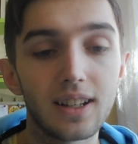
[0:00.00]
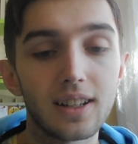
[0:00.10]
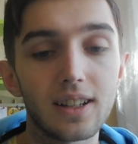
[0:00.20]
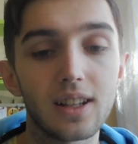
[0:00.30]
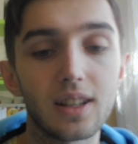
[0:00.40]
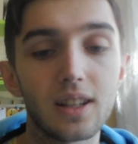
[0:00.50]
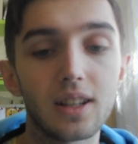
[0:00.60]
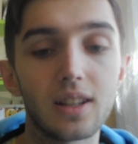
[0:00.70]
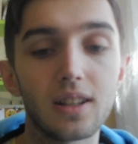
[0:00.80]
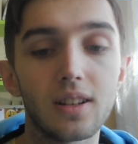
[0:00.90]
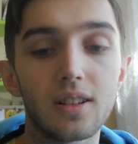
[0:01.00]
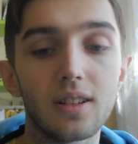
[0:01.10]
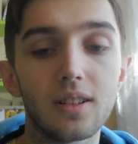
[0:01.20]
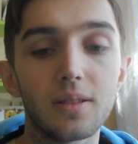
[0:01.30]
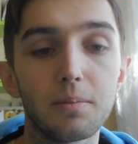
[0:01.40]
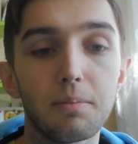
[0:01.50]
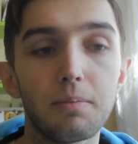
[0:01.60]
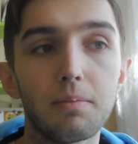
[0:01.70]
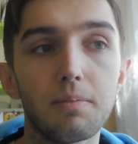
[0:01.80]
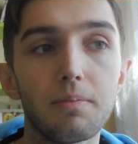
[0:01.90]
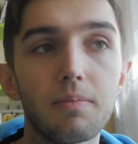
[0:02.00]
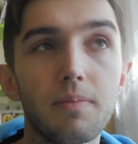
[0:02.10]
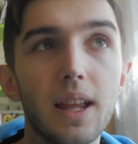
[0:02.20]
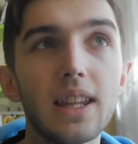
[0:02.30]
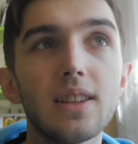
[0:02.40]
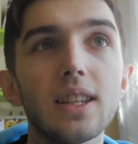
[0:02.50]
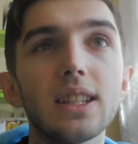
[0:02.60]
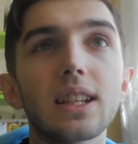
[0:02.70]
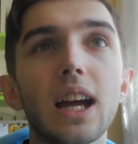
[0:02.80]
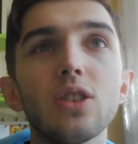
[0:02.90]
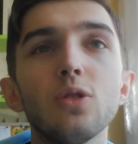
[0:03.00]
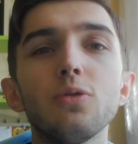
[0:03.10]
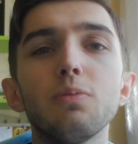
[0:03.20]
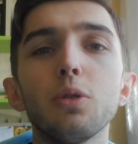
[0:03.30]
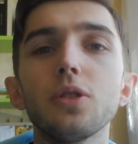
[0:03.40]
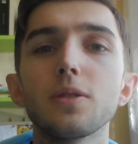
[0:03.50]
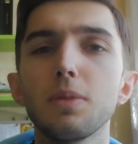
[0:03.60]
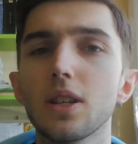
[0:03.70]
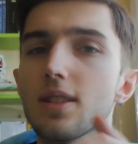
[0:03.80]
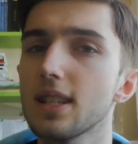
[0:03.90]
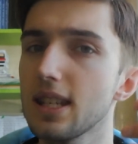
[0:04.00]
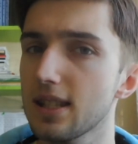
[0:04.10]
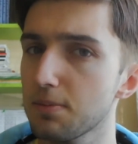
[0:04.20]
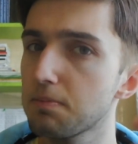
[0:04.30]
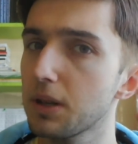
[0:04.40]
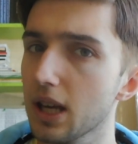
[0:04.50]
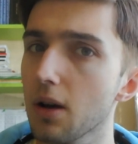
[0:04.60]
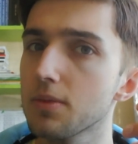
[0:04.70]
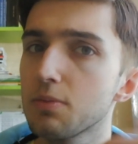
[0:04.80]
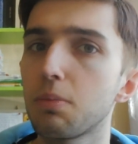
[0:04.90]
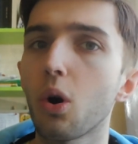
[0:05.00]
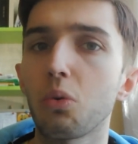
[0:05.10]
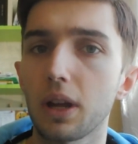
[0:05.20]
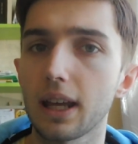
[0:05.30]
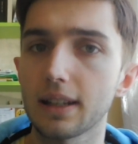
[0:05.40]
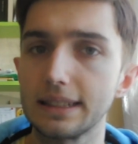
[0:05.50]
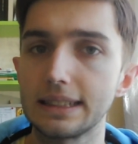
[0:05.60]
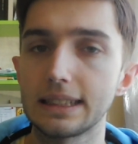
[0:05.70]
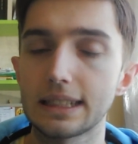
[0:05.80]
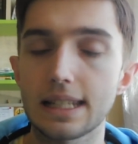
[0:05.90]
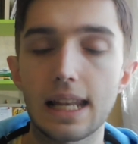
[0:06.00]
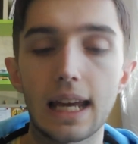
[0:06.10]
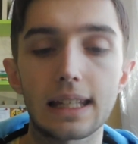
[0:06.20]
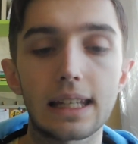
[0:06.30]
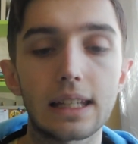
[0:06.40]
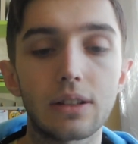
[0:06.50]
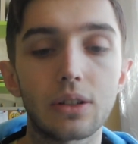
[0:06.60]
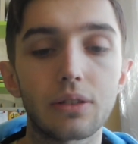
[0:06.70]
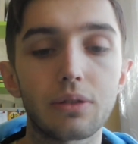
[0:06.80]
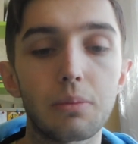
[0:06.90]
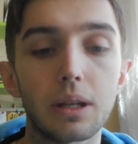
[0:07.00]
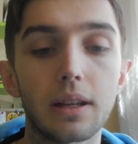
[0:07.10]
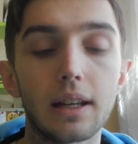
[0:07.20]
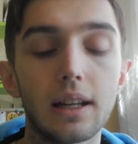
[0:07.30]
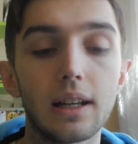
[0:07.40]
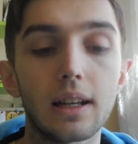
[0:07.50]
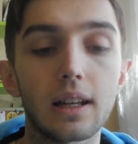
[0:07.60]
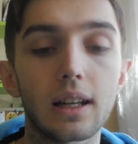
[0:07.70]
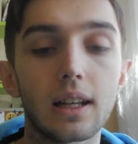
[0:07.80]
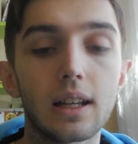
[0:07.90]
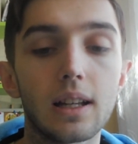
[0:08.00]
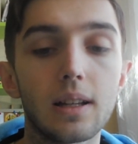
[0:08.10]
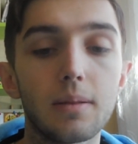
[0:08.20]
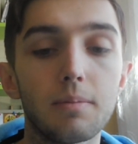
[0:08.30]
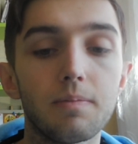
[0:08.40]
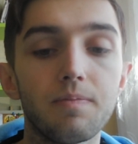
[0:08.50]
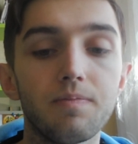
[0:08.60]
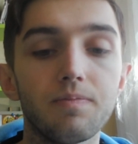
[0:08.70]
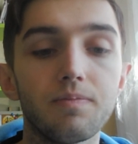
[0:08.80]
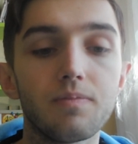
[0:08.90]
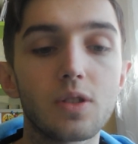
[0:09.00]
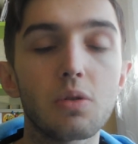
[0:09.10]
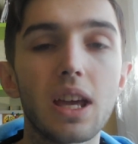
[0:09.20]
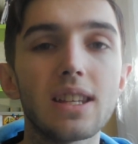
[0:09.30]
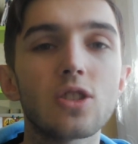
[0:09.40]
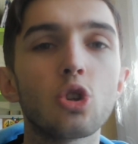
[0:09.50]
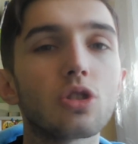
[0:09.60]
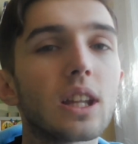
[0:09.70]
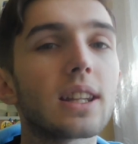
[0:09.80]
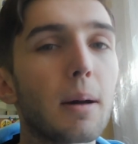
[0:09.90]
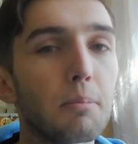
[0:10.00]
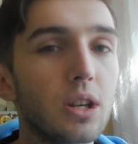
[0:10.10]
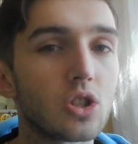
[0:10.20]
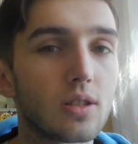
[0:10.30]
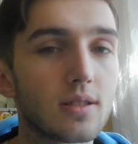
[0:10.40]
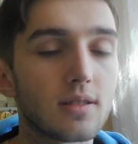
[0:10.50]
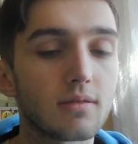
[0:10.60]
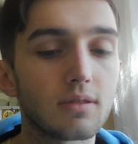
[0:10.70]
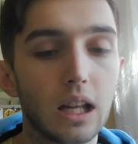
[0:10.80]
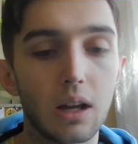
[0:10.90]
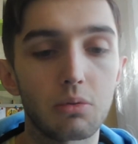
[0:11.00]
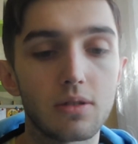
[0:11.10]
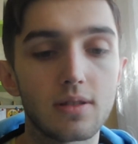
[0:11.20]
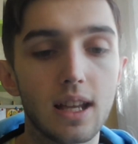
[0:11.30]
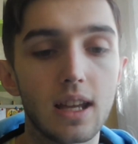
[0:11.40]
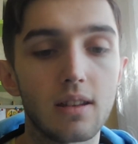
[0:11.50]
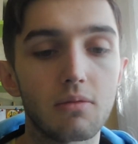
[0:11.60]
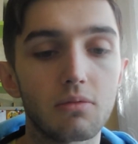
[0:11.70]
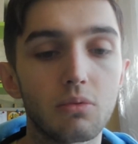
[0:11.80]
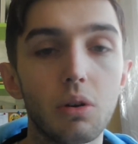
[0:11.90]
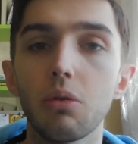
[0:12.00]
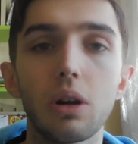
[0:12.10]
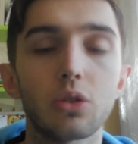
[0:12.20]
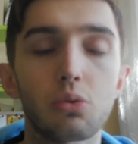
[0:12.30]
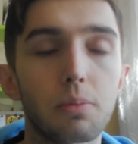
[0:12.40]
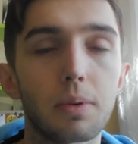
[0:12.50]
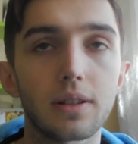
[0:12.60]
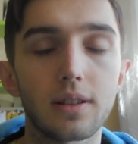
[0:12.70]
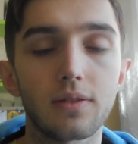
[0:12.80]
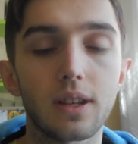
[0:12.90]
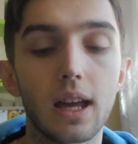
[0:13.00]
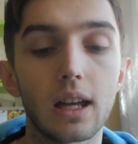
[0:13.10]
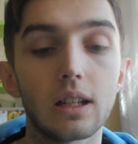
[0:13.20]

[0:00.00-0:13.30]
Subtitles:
And it kind of bothers me because it becomes boring. Slightly, you know, for me. So yeah, it's not that ambitious, I would say. Way too repetitive, yeah.